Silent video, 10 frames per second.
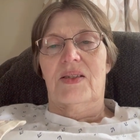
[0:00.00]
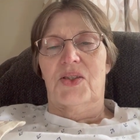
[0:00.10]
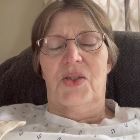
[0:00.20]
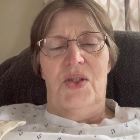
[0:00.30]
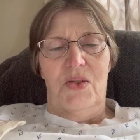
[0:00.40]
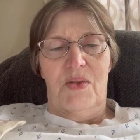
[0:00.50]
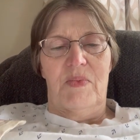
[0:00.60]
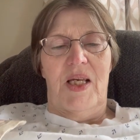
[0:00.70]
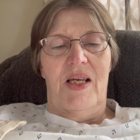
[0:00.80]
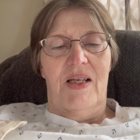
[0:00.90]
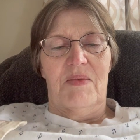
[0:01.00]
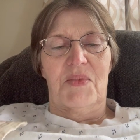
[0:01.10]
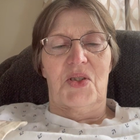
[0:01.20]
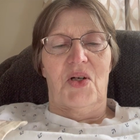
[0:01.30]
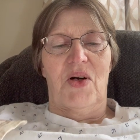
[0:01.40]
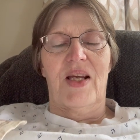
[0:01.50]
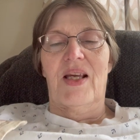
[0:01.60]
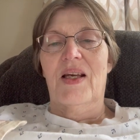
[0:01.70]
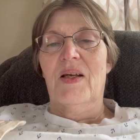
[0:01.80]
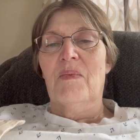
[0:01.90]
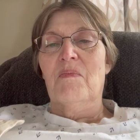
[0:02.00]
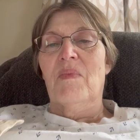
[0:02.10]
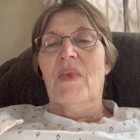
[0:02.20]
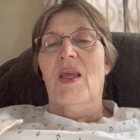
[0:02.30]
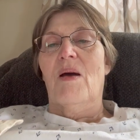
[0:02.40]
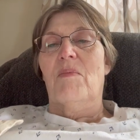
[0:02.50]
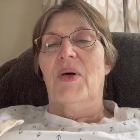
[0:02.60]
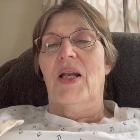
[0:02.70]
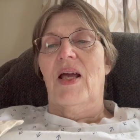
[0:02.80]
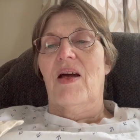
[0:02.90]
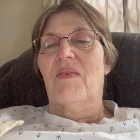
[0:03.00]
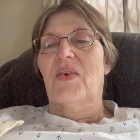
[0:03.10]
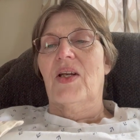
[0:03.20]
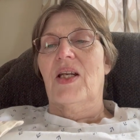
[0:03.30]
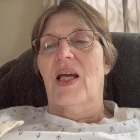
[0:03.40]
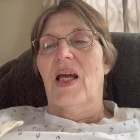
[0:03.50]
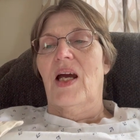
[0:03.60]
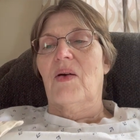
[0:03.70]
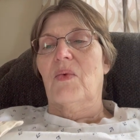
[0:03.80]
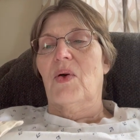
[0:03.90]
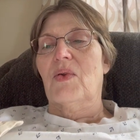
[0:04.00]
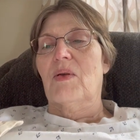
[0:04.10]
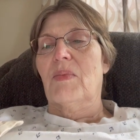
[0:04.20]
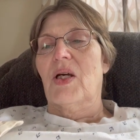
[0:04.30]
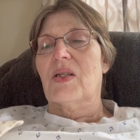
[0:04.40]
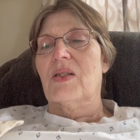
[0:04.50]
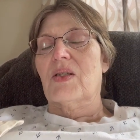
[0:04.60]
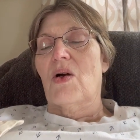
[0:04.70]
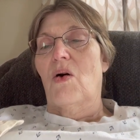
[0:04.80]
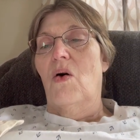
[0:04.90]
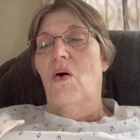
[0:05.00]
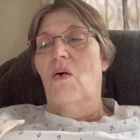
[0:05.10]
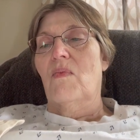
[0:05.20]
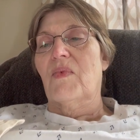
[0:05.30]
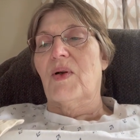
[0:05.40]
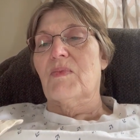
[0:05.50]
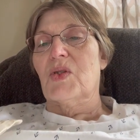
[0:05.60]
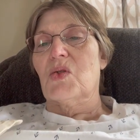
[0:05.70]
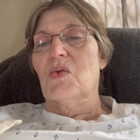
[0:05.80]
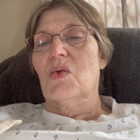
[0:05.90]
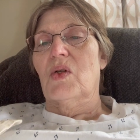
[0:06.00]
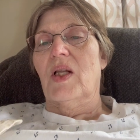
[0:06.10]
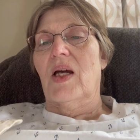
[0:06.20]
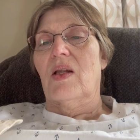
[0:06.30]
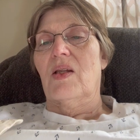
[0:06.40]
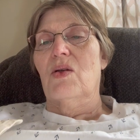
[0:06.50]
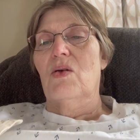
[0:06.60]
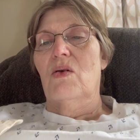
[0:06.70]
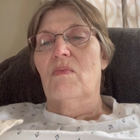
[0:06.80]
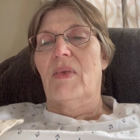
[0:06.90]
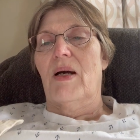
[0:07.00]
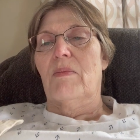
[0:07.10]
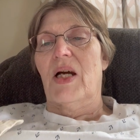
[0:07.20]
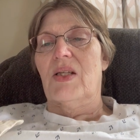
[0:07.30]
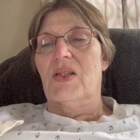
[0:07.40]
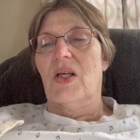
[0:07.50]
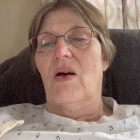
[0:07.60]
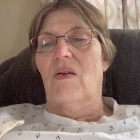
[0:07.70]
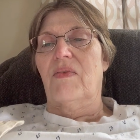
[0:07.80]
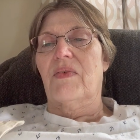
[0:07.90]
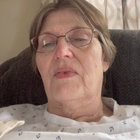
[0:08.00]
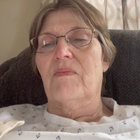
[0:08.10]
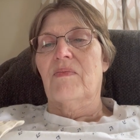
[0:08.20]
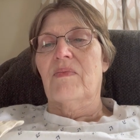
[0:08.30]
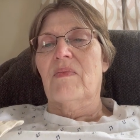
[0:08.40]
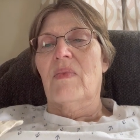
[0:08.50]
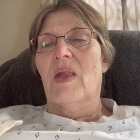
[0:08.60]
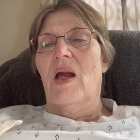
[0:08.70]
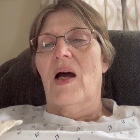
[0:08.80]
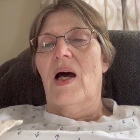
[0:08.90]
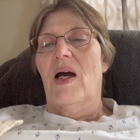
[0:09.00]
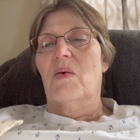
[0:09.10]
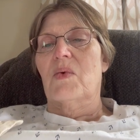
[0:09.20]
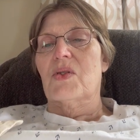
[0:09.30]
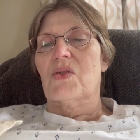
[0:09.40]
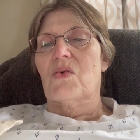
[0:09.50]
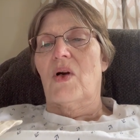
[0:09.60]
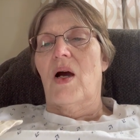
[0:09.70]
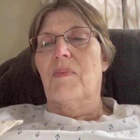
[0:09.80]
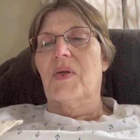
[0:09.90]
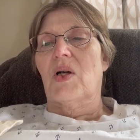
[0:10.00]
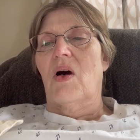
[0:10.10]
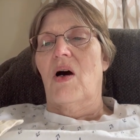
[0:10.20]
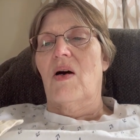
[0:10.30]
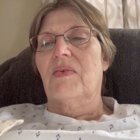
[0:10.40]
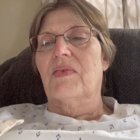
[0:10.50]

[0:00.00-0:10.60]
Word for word: excuse me, I'm sorry, but every day I rode the bus home from school at noon by myself. I was dropped off